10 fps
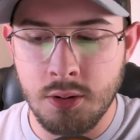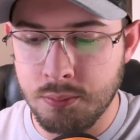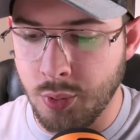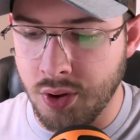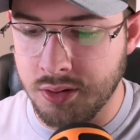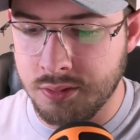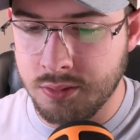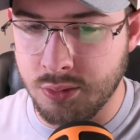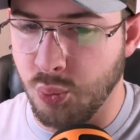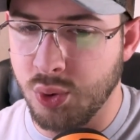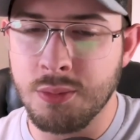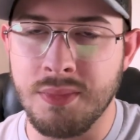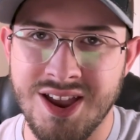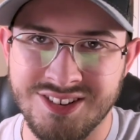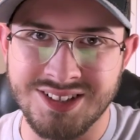But the real
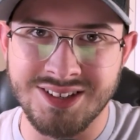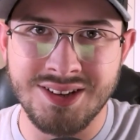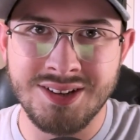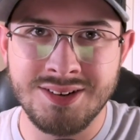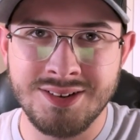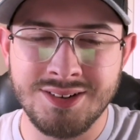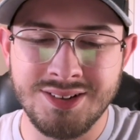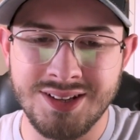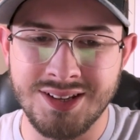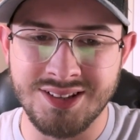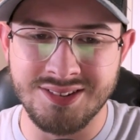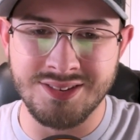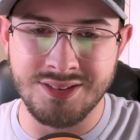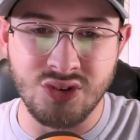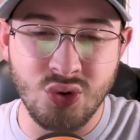magic is
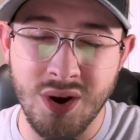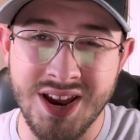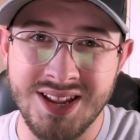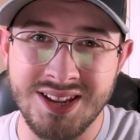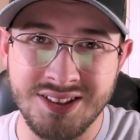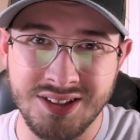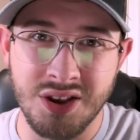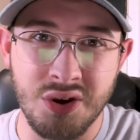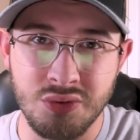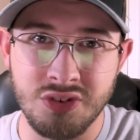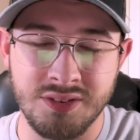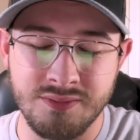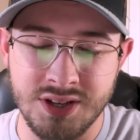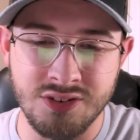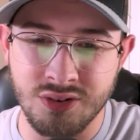the training and the coaching
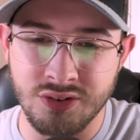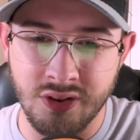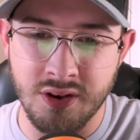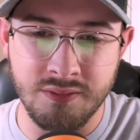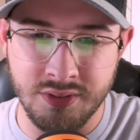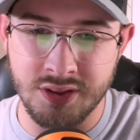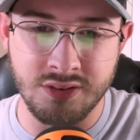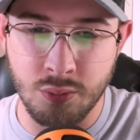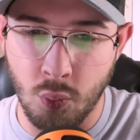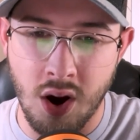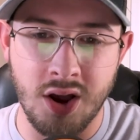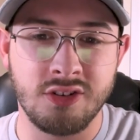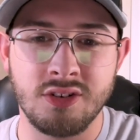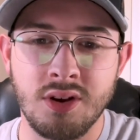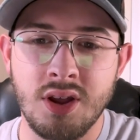features of this
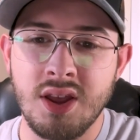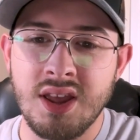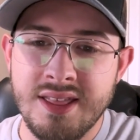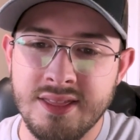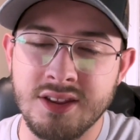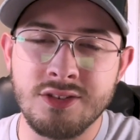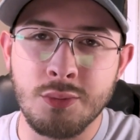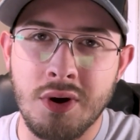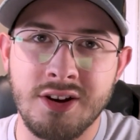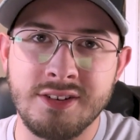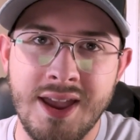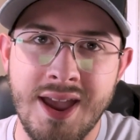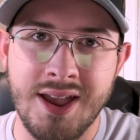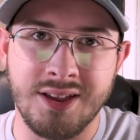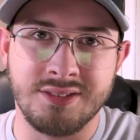watch. This watch
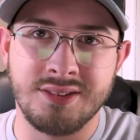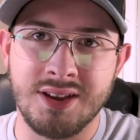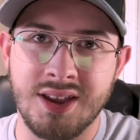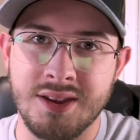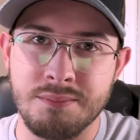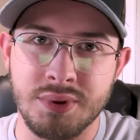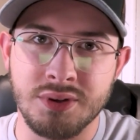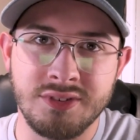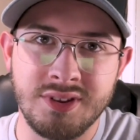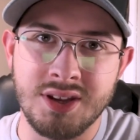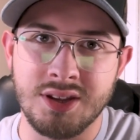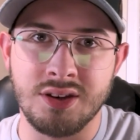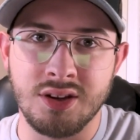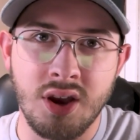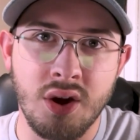has a
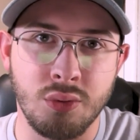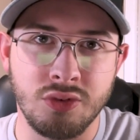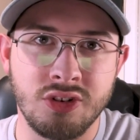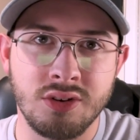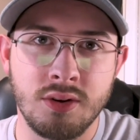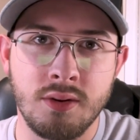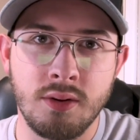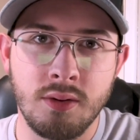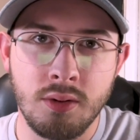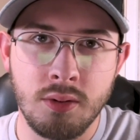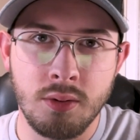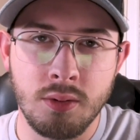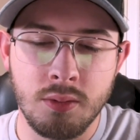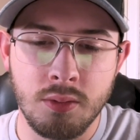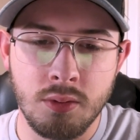built-in coach
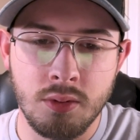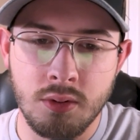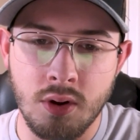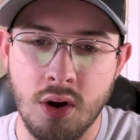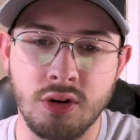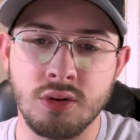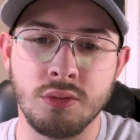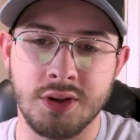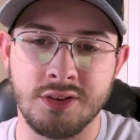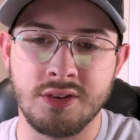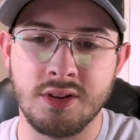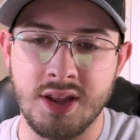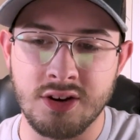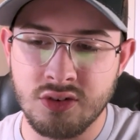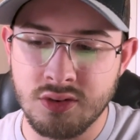on your wrist
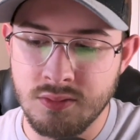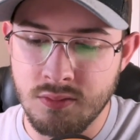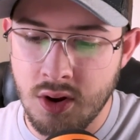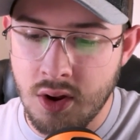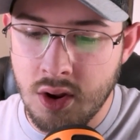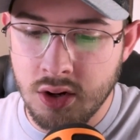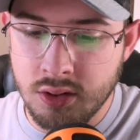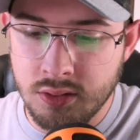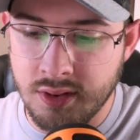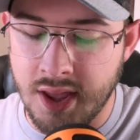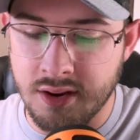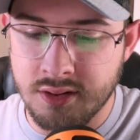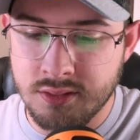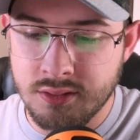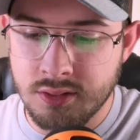that
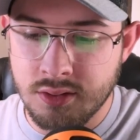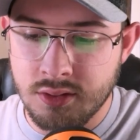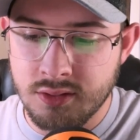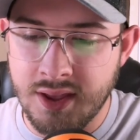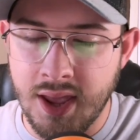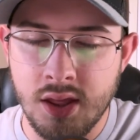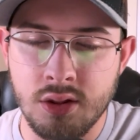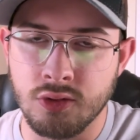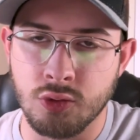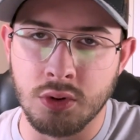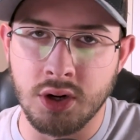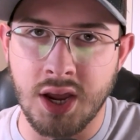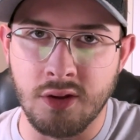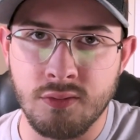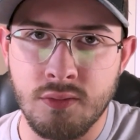tailors
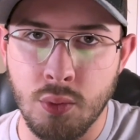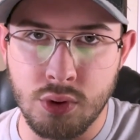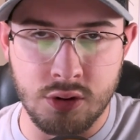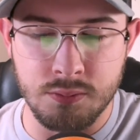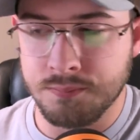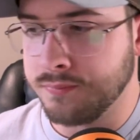workouts for you.